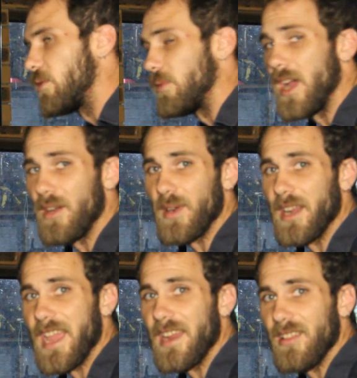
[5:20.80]
We are
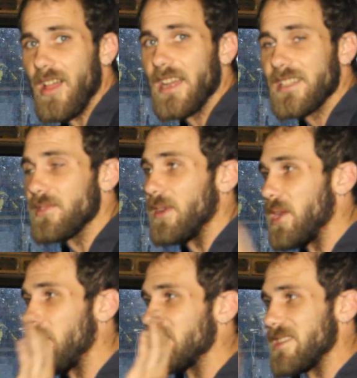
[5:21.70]
running out of light, so I
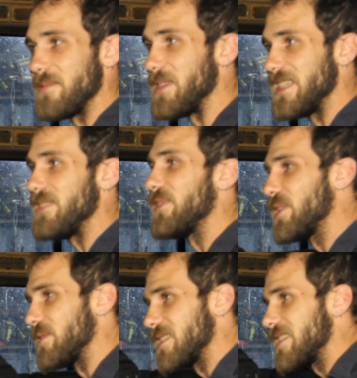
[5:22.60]
know it's going to be
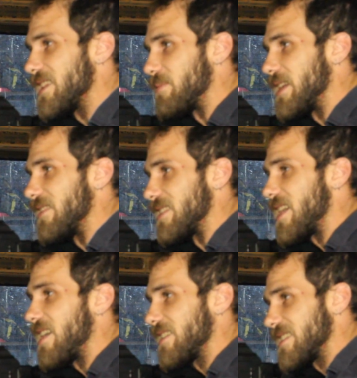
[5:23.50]
difficult to see them hitting the
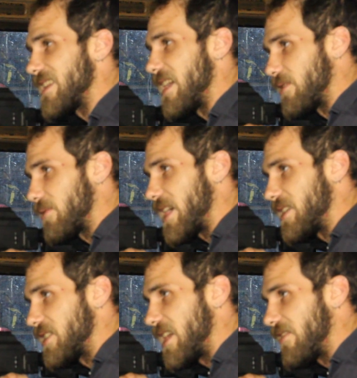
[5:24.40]
targets down the
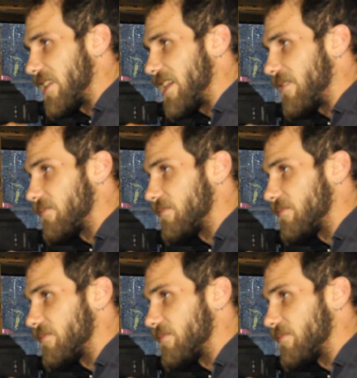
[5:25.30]
range down there.